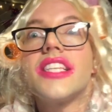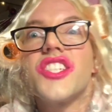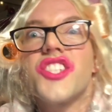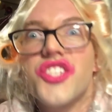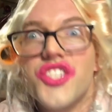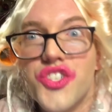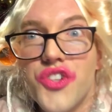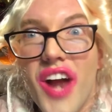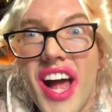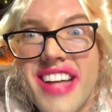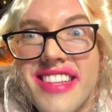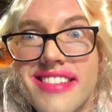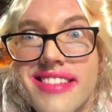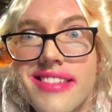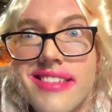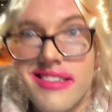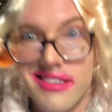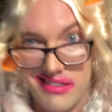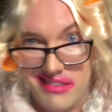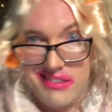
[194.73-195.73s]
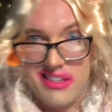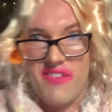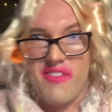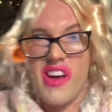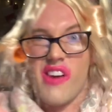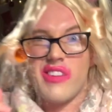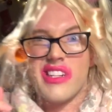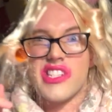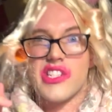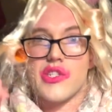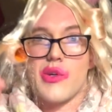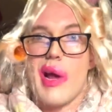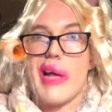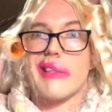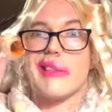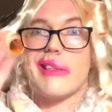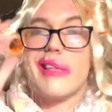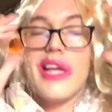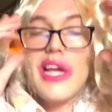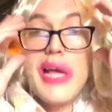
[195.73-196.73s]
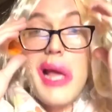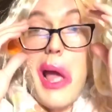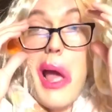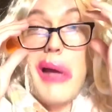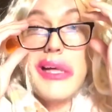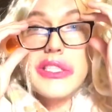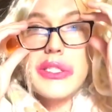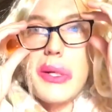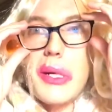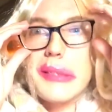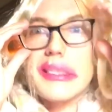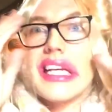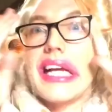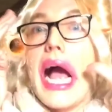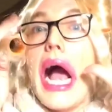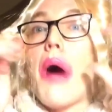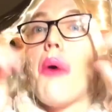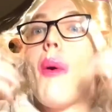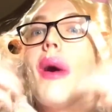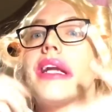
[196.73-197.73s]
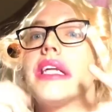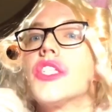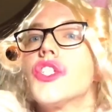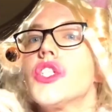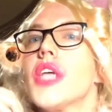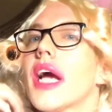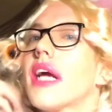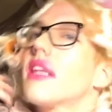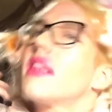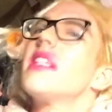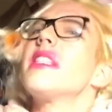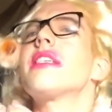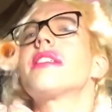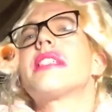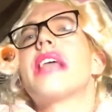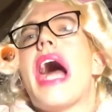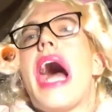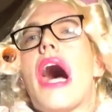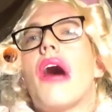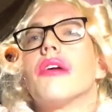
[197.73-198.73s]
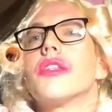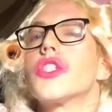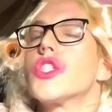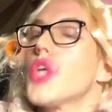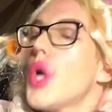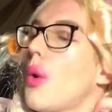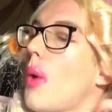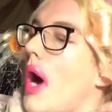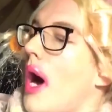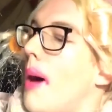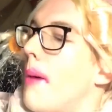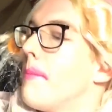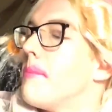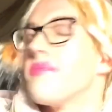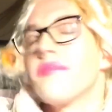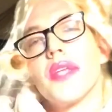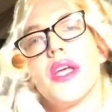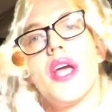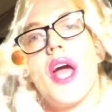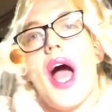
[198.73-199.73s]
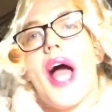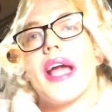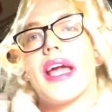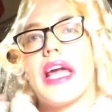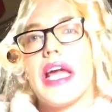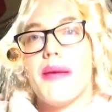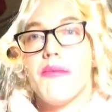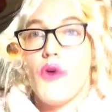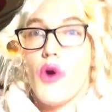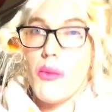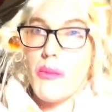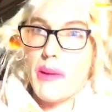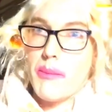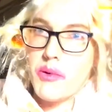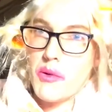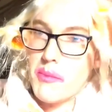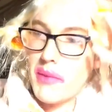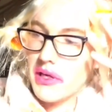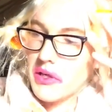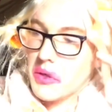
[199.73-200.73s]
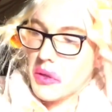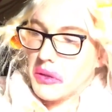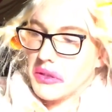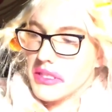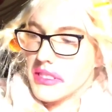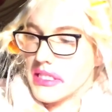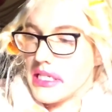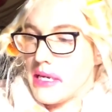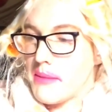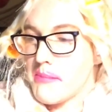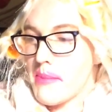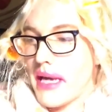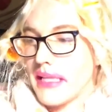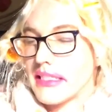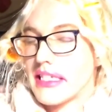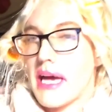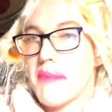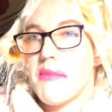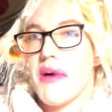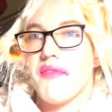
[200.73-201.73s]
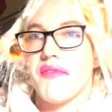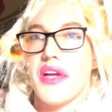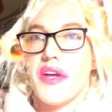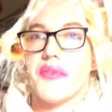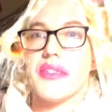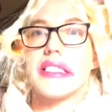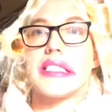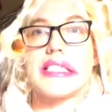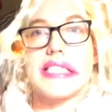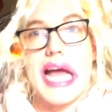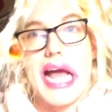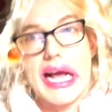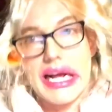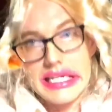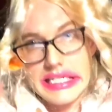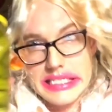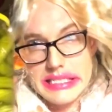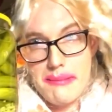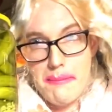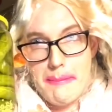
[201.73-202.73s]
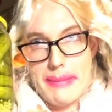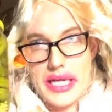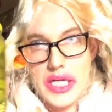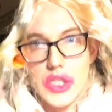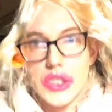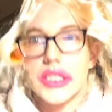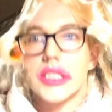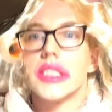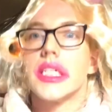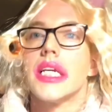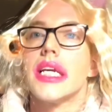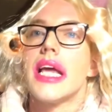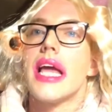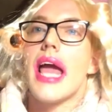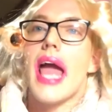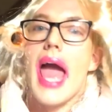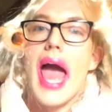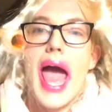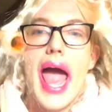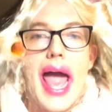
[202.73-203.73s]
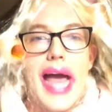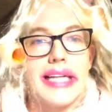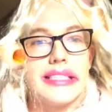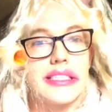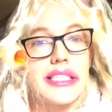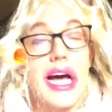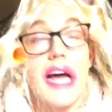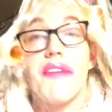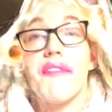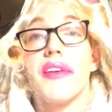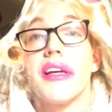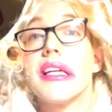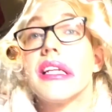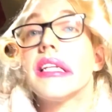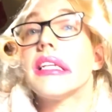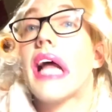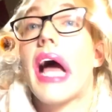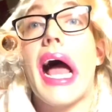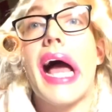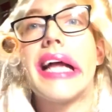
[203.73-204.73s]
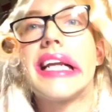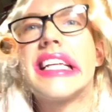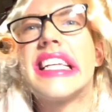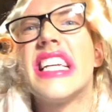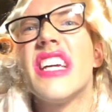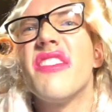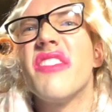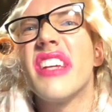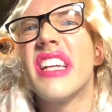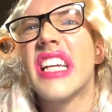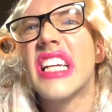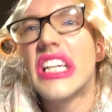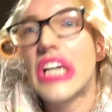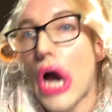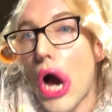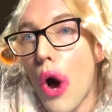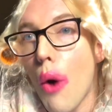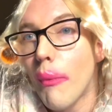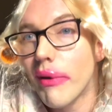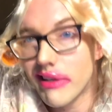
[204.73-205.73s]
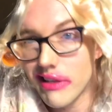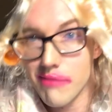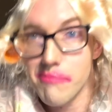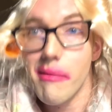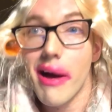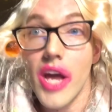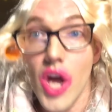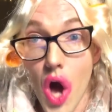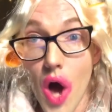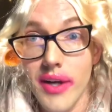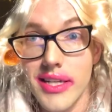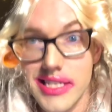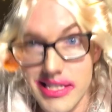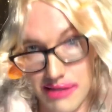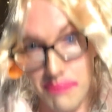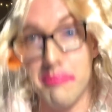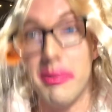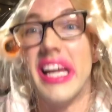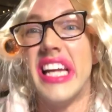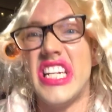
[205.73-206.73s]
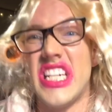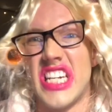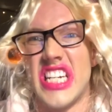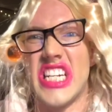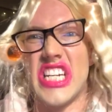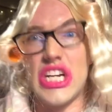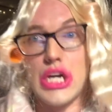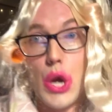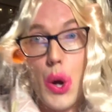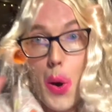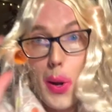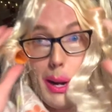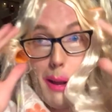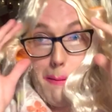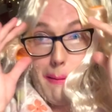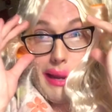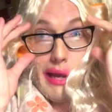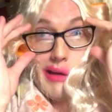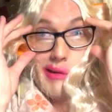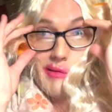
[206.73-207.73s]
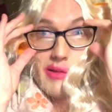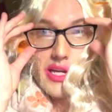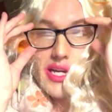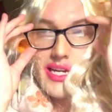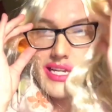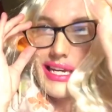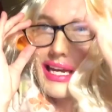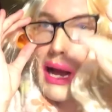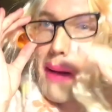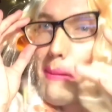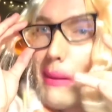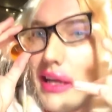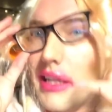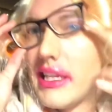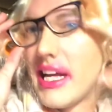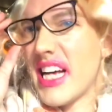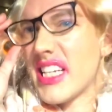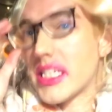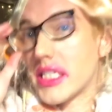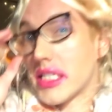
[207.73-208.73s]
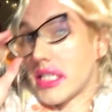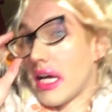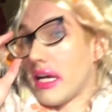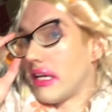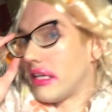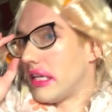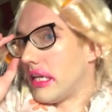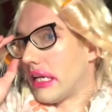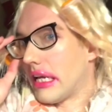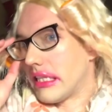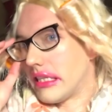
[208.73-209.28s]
They're stressed. They're very stressed. So I was like, I wanna check this out. So I came home, I put my curlers in, I'm about to have my favorite snack, some pickles. And I figured I'd give it a go and give my honest opinion, you know what I mean? I got my glasses on, I need to